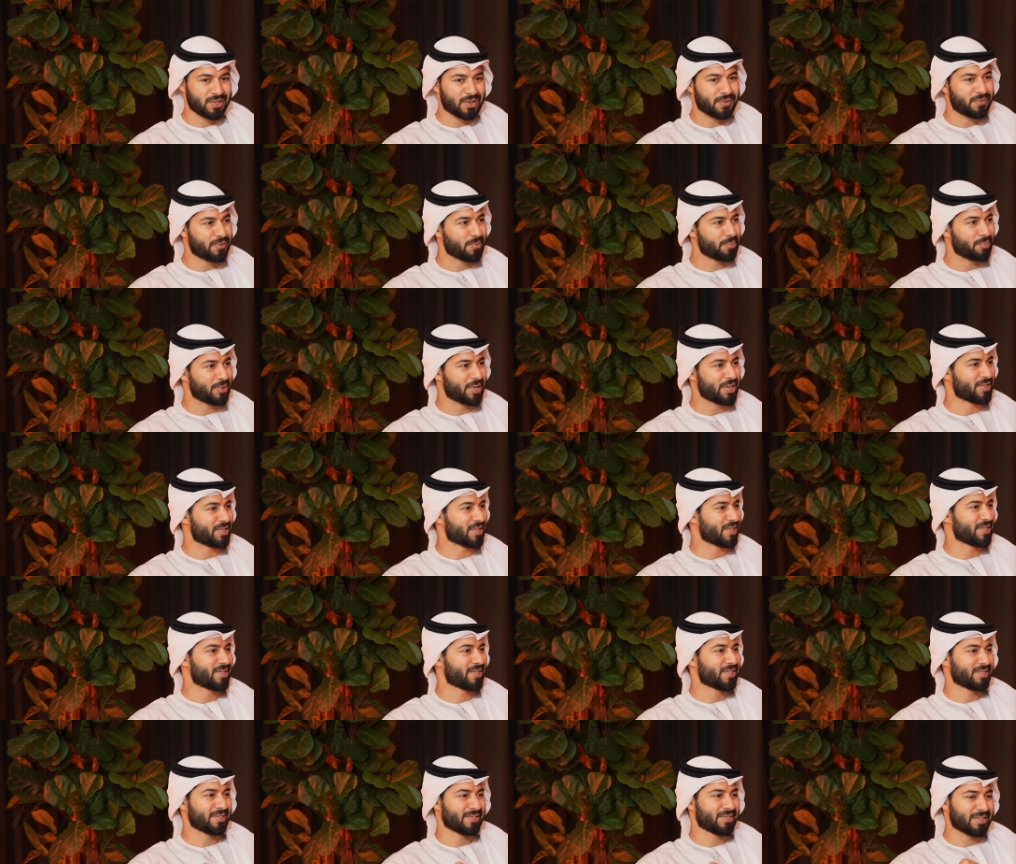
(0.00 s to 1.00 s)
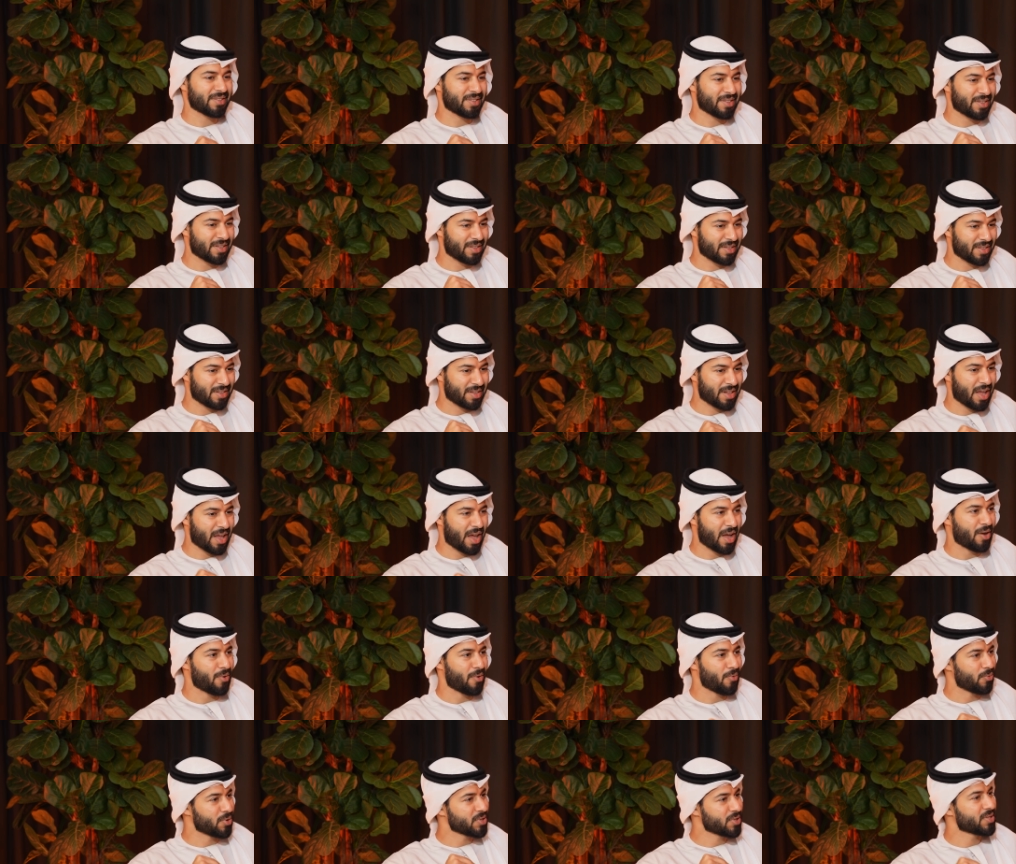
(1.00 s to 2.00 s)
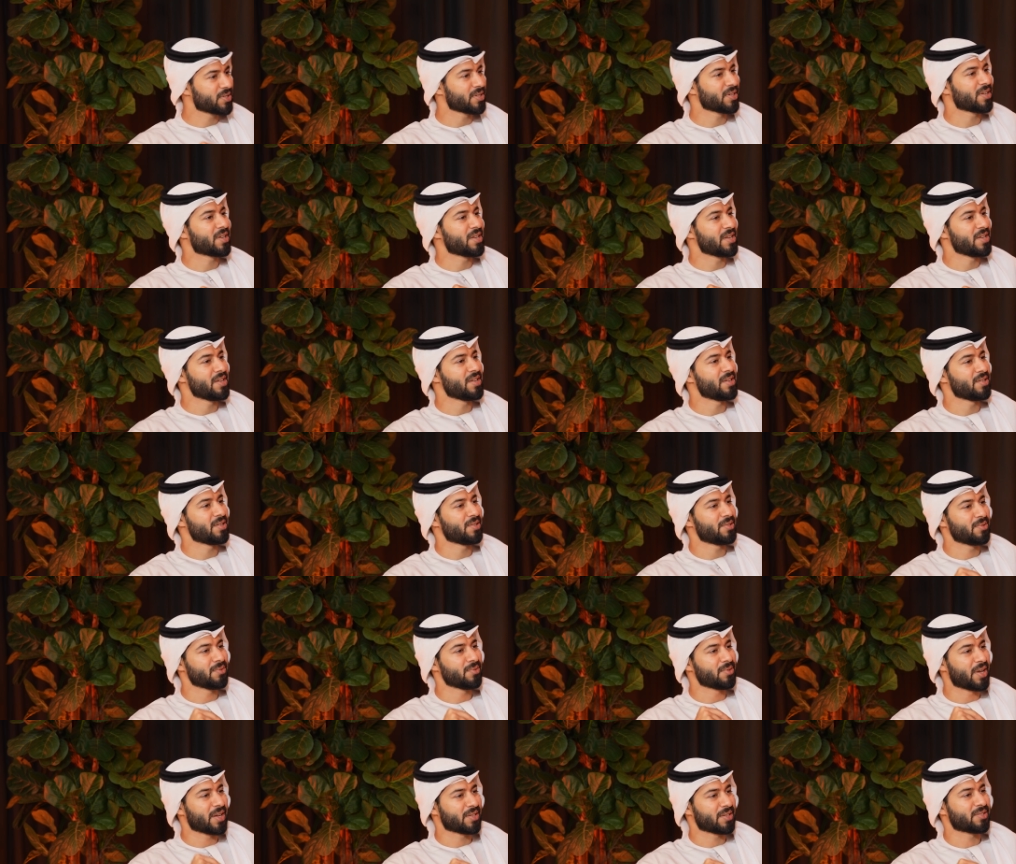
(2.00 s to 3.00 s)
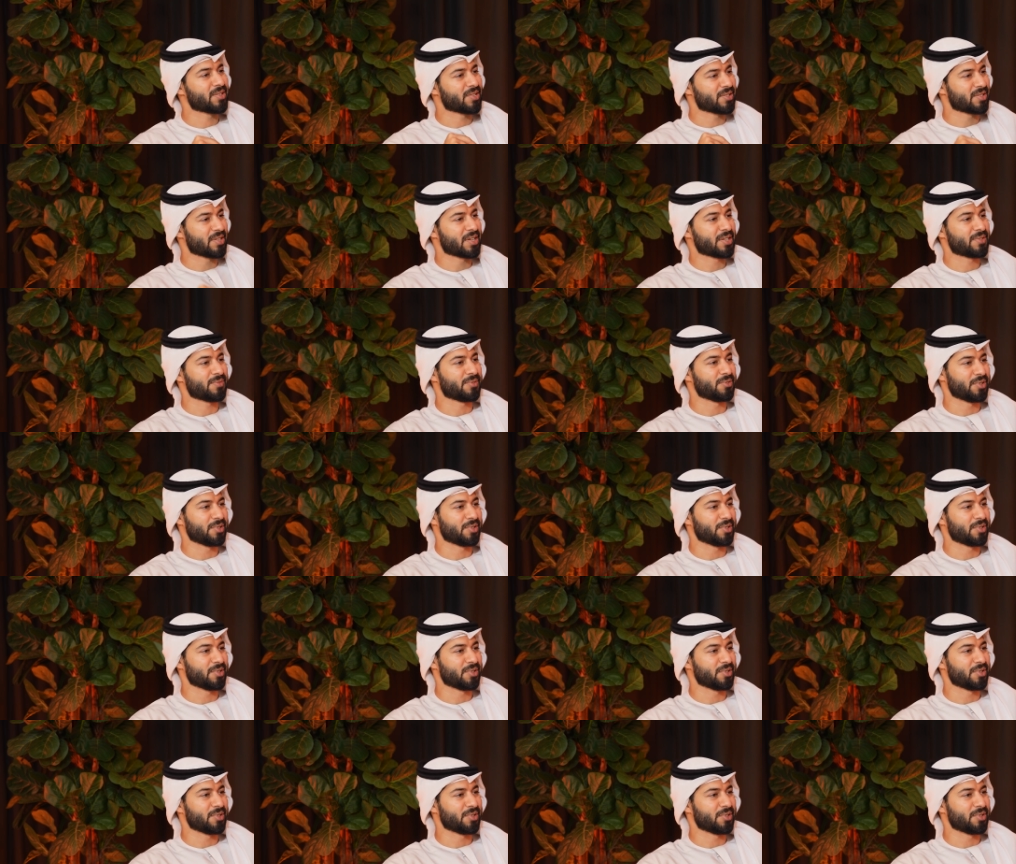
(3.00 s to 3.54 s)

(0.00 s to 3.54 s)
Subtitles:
different places, what's the key to that successful